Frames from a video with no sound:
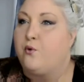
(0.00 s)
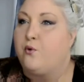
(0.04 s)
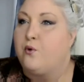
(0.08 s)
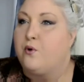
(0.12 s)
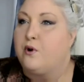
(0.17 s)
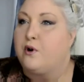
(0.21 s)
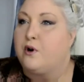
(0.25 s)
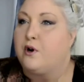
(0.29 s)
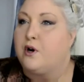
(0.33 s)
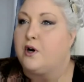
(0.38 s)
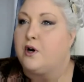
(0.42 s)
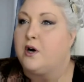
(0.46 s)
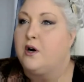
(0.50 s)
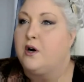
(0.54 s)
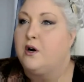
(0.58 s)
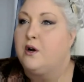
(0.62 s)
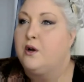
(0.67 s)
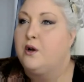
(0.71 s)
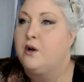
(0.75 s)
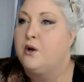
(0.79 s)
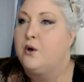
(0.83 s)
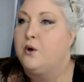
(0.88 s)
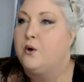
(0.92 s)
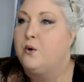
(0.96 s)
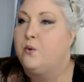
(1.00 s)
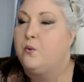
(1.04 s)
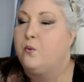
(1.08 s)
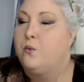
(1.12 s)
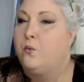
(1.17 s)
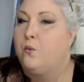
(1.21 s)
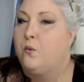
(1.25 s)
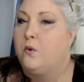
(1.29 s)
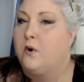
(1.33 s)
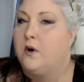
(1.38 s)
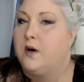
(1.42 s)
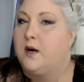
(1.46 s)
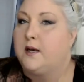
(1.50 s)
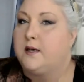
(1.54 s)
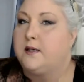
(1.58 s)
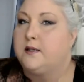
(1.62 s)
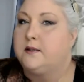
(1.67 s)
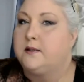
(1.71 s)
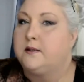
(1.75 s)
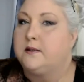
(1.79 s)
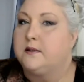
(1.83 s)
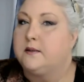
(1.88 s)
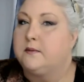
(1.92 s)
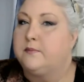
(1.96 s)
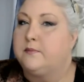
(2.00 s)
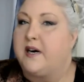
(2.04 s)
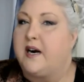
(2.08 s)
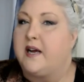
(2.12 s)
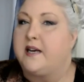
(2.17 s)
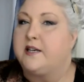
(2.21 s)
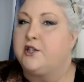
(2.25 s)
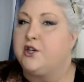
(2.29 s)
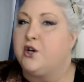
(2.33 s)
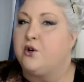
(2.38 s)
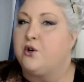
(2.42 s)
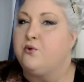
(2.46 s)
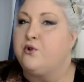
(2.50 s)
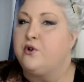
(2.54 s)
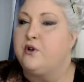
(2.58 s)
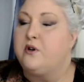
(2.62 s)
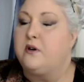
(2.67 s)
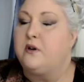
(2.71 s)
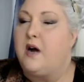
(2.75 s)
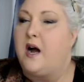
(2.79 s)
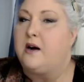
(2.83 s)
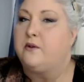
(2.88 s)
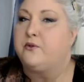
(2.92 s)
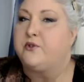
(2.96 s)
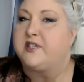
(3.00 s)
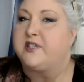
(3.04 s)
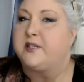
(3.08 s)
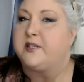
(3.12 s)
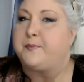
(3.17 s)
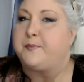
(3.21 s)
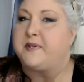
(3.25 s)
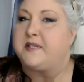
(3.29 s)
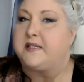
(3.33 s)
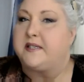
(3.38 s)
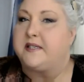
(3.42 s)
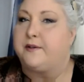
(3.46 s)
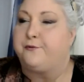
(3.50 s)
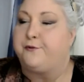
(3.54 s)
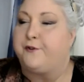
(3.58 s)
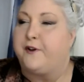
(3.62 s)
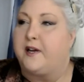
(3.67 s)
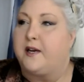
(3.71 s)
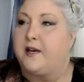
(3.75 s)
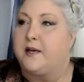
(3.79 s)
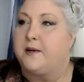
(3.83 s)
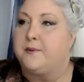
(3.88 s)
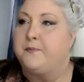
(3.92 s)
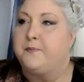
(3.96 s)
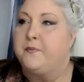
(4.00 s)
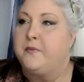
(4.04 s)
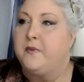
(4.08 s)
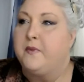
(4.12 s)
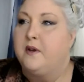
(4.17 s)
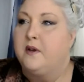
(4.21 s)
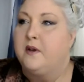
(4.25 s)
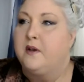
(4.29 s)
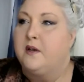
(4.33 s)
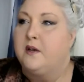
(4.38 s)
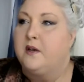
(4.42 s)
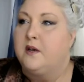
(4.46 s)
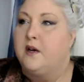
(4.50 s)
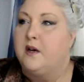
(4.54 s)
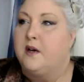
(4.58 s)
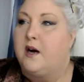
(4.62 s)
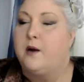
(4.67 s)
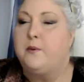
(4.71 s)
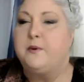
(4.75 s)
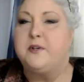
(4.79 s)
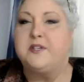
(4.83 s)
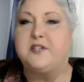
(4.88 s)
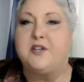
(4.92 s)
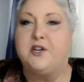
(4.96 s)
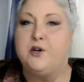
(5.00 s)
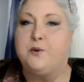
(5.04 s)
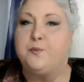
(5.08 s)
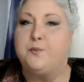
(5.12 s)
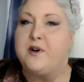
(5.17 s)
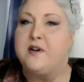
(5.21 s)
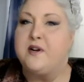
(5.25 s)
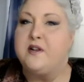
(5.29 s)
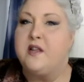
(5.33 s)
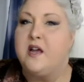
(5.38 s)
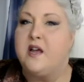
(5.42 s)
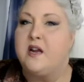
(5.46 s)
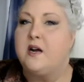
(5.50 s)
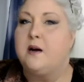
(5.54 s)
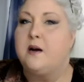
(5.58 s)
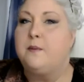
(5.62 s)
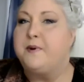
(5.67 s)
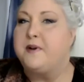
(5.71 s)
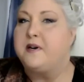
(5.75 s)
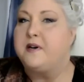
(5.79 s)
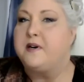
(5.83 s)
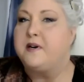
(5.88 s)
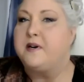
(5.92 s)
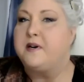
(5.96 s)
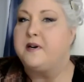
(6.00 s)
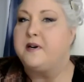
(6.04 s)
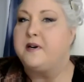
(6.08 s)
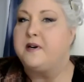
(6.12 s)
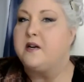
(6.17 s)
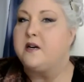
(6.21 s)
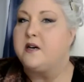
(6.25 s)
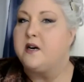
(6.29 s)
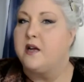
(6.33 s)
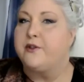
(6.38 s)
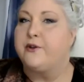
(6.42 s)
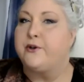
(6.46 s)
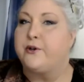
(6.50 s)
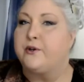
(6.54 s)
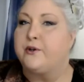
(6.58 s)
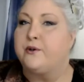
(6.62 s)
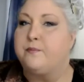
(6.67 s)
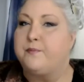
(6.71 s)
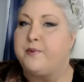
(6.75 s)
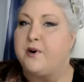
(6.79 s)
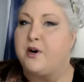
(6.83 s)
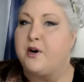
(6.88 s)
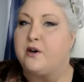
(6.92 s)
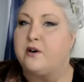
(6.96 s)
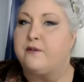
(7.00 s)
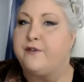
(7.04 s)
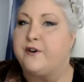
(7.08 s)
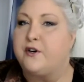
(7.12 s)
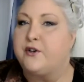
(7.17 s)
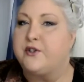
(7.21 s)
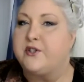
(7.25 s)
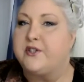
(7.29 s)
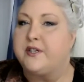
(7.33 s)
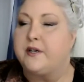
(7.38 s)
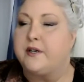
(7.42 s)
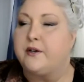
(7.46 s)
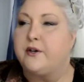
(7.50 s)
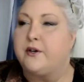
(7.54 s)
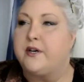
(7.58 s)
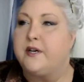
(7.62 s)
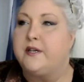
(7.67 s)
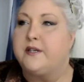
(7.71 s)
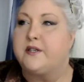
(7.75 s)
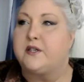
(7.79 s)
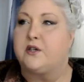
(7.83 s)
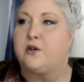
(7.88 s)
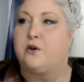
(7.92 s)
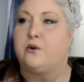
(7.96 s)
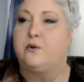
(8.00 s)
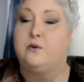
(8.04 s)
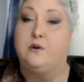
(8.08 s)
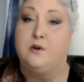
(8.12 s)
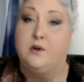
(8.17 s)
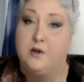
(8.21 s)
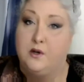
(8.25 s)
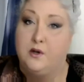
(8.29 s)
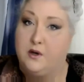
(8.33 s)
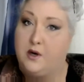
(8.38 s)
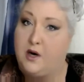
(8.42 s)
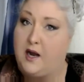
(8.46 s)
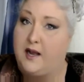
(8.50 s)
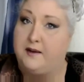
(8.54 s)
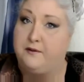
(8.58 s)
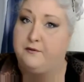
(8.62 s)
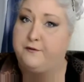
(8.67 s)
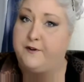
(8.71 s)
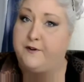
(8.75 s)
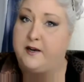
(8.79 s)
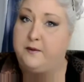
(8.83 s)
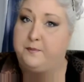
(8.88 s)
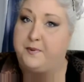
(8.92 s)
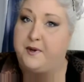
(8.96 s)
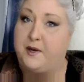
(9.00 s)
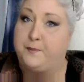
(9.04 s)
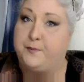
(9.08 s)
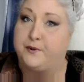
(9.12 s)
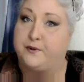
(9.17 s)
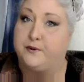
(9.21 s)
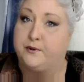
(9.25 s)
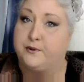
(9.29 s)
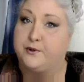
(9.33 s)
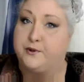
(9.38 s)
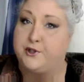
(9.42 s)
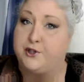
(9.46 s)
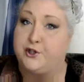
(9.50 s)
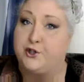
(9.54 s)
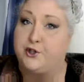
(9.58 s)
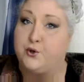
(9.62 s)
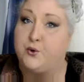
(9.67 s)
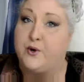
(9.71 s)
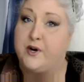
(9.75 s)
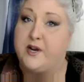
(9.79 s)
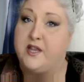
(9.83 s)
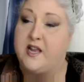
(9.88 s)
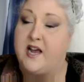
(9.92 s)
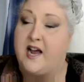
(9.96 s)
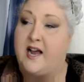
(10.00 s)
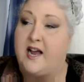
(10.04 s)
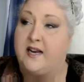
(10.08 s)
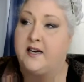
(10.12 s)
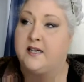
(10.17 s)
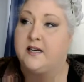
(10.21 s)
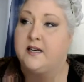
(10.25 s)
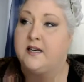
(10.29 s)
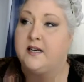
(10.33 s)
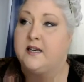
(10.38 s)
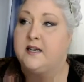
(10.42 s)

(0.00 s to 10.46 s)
for one, but I don't know how specific. I was going to bring that up in another part of our series, so I invite people to join that.